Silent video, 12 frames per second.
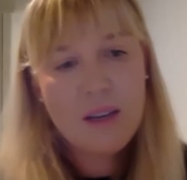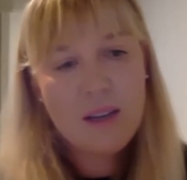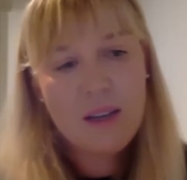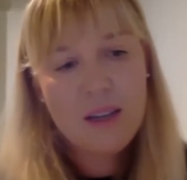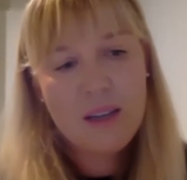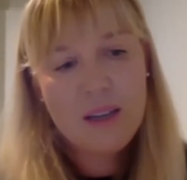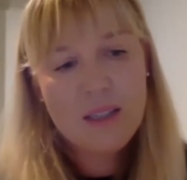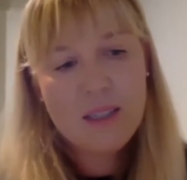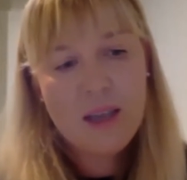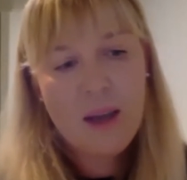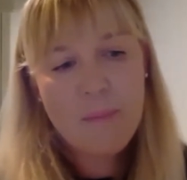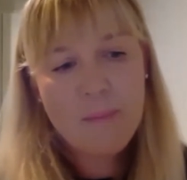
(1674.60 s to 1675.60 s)
it's
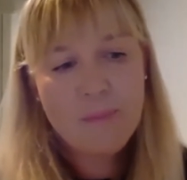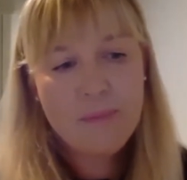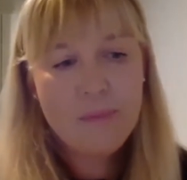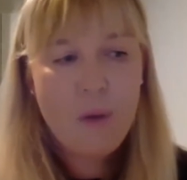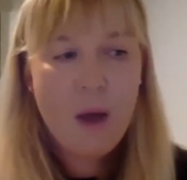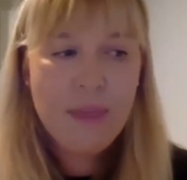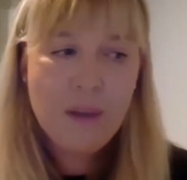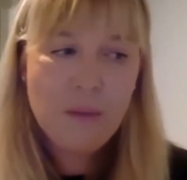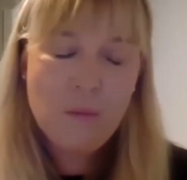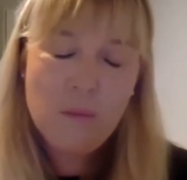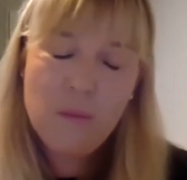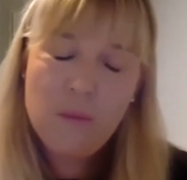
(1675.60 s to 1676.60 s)
I
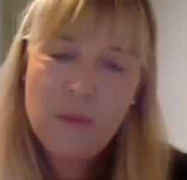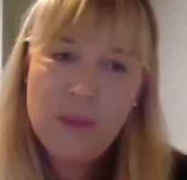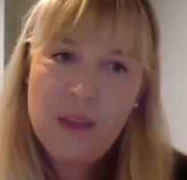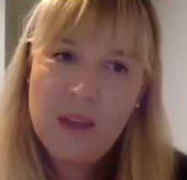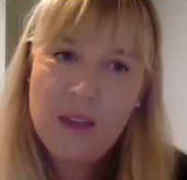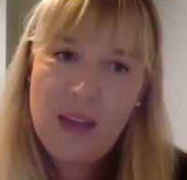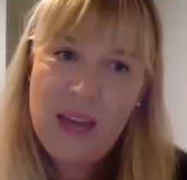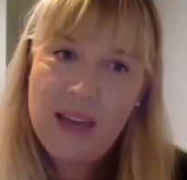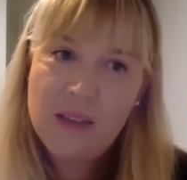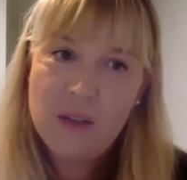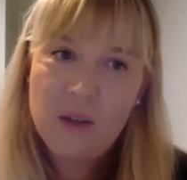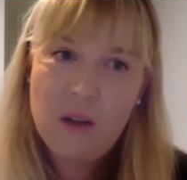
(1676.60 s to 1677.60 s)
think the
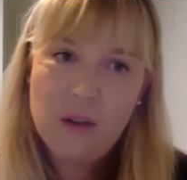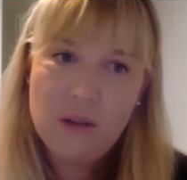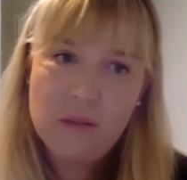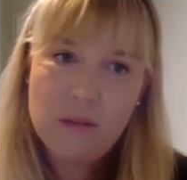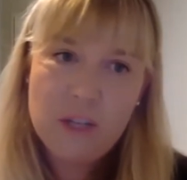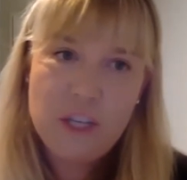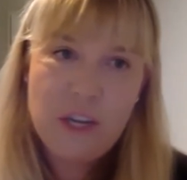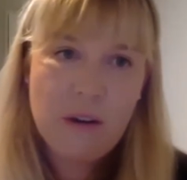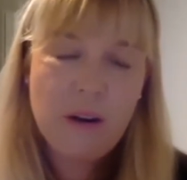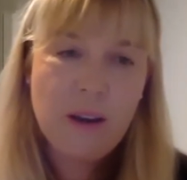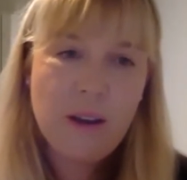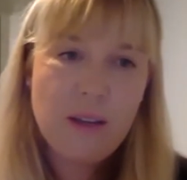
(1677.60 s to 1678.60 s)
hands-on
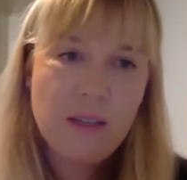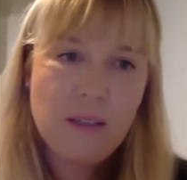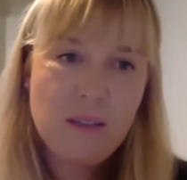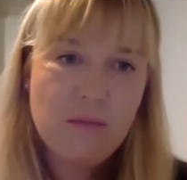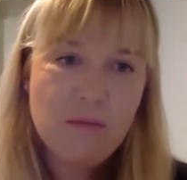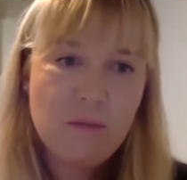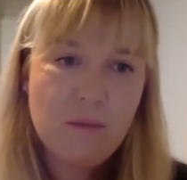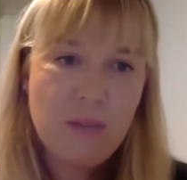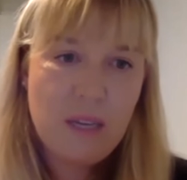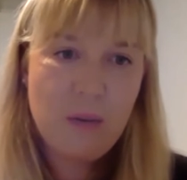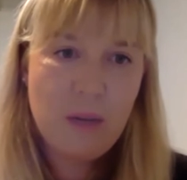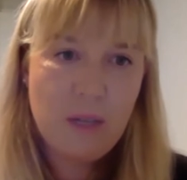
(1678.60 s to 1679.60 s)
sharing is
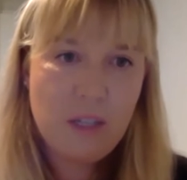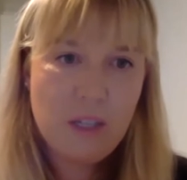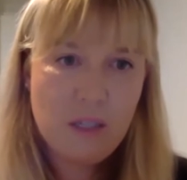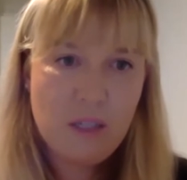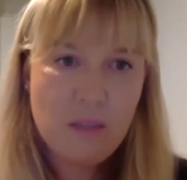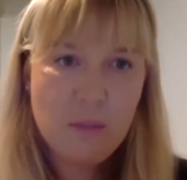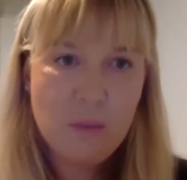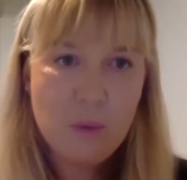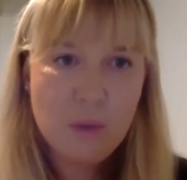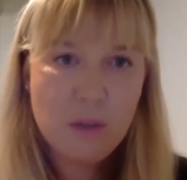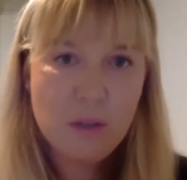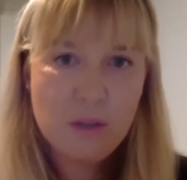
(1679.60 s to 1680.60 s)
equally just as important.